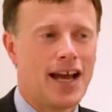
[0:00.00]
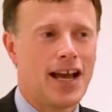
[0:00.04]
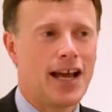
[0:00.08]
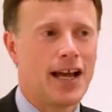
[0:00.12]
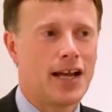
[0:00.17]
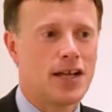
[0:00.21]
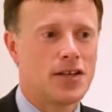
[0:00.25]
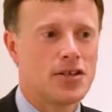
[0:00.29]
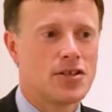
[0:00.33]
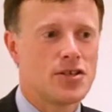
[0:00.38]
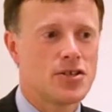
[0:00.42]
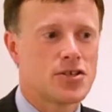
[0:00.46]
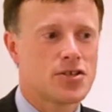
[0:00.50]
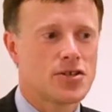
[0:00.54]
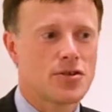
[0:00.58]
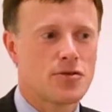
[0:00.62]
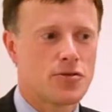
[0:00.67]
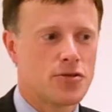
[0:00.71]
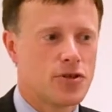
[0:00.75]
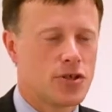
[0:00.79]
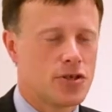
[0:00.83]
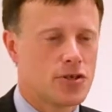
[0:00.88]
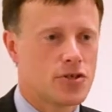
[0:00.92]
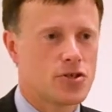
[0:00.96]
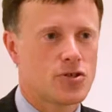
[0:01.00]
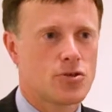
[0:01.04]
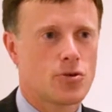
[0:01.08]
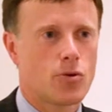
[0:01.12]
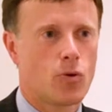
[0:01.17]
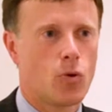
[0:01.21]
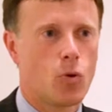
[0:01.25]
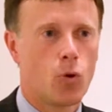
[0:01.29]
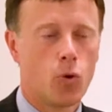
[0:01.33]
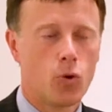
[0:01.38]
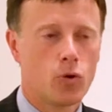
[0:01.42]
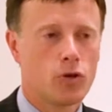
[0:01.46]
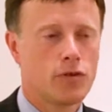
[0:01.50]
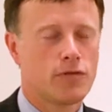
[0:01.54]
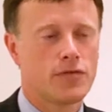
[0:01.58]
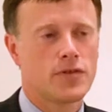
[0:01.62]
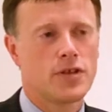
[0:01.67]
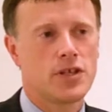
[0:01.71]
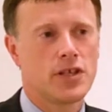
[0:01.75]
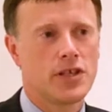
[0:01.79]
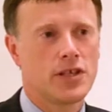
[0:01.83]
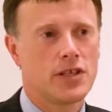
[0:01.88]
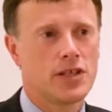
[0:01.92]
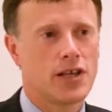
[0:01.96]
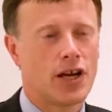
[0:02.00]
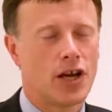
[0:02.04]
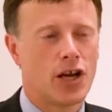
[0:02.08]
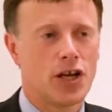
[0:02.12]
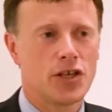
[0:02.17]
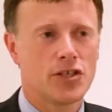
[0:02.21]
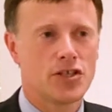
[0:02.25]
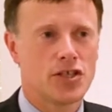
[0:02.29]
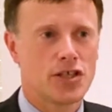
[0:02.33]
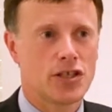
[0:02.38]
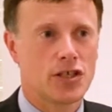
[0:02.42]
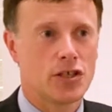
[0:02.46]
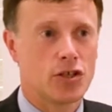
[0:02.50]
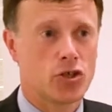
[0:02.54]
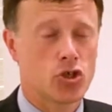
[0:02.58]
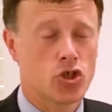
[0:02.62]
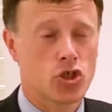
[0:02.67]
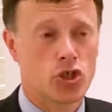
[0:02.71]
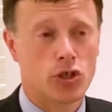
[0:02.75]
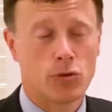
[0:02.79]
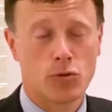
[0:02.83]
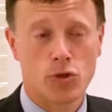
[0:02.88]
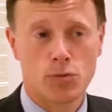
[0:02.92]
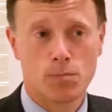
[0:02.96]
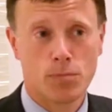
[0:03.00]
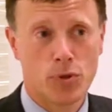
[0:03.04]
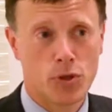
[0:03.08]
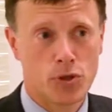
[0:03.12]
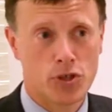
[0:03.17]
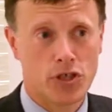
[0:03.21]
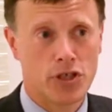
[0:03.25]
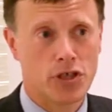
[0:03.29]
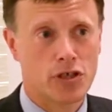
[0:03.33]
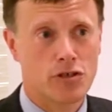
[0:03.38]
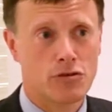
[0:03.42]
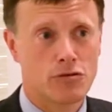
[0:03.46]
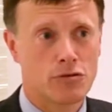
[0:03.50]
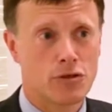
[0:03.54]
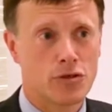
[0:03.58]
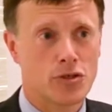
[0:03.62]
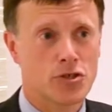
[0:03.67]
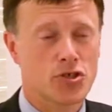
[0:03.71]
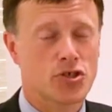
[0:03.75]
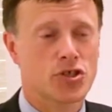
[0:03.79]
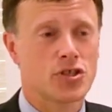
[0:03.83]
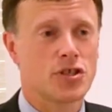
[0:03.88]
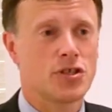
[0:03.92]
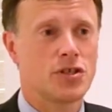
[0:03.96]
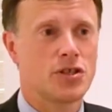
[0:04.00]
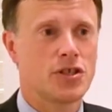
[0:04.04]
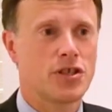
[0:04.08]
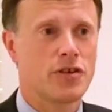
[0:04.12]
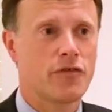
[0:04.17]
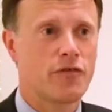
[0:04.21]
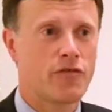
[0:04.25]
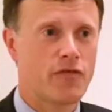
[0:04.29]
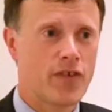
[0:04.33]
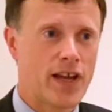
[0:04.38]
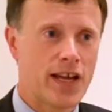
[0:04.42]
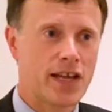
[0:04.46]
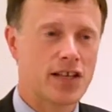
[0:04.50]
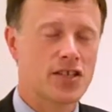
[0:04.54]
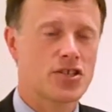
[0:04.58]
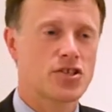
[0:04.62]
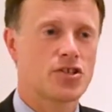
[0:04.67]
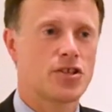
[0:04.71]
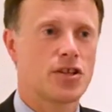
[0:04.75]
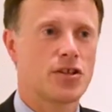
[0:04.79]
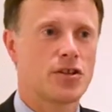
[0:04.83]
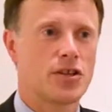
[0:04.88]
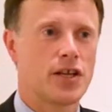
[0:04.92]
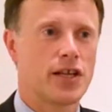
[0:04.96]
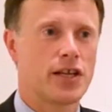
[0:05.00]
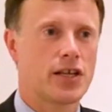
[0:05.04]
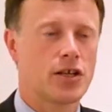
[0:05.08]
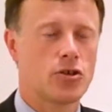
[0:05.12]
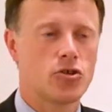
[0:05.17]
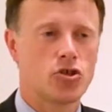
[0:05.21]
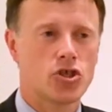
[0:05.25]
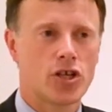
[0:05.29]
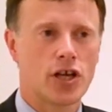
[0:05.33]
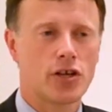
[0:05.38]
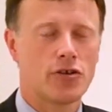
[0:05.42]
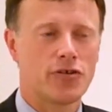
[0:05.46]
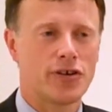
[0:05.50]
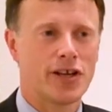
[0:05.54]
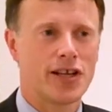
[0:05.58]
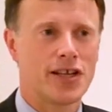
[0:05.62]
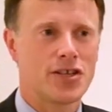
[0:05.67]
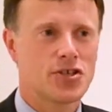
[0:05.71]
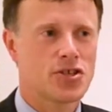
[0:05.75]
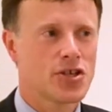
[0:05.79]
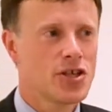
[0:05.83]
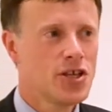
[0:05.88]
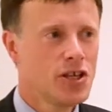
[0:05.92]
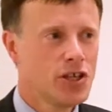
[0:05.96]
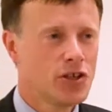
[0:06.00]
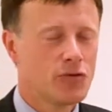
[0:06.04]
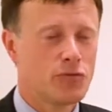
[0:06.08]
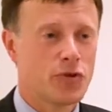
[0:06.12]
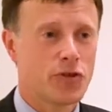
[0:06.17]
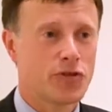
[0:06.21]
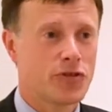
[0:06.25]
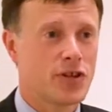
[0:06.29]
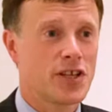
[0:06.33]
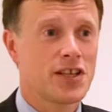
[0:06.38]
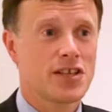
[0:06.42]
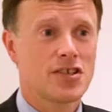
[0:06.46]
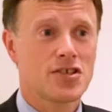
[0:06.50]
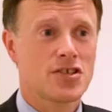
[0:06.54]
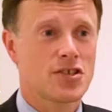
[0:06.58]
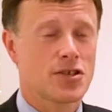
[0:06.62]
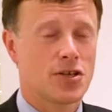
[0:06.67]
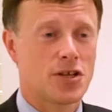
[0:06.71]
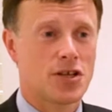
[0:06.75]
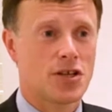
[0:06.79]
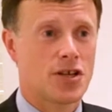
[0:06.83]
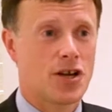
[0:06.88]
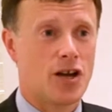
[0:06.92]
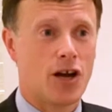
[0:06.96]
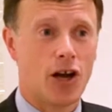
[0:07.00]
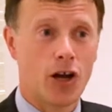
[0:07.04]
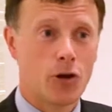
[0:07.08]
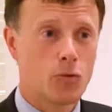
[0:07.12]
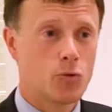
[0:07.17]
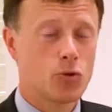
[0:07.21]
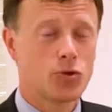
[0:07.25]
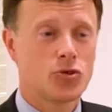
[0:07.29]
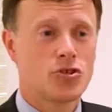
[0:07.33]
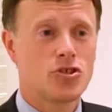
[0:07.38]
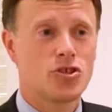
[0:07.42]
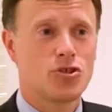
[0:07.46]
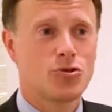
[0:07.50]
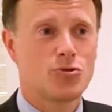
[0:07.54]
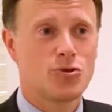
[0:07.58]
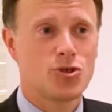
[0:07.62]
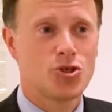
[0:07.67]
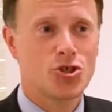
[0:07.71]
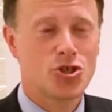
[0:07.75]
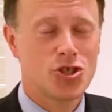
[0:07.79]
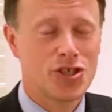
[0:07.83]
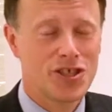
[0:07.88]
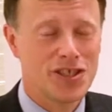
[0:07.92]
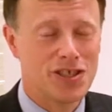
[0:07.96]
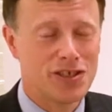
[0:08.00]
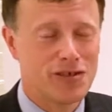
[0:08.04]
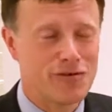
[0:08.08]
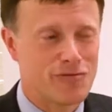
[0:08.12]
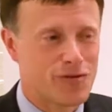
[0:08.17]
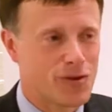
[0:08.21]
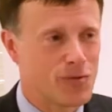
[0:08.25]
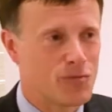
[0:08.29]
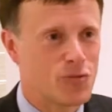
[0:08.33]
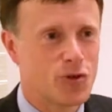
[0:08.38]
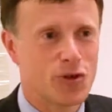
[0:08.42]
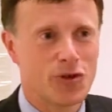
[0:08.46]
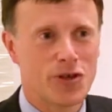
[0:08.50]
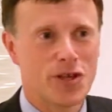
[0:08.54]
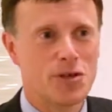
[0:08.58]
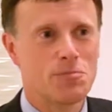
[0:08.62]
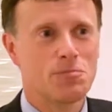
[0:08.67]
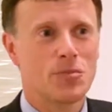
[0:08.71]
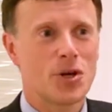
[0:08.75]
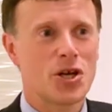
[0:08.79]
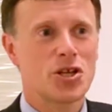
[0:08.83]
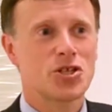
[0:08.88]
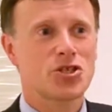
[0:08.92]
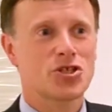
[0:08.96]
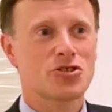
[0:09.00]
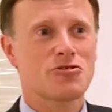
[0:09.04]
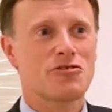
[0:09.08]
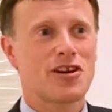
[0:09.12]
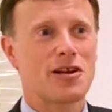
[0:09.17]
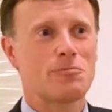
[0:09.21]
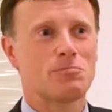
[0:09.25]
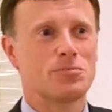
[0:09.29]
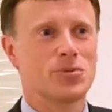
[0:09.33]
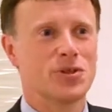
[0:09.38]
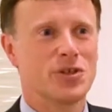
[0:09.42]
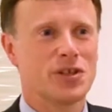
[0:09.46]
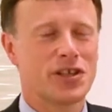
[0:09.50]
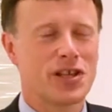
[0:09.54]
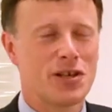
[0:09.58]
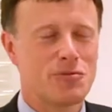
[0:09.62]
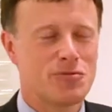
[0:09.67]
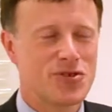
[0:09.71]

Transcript: and that all of the ideas she was putting across and the effects that they can generate were things that I wanted to achieve and were in my scrapbook.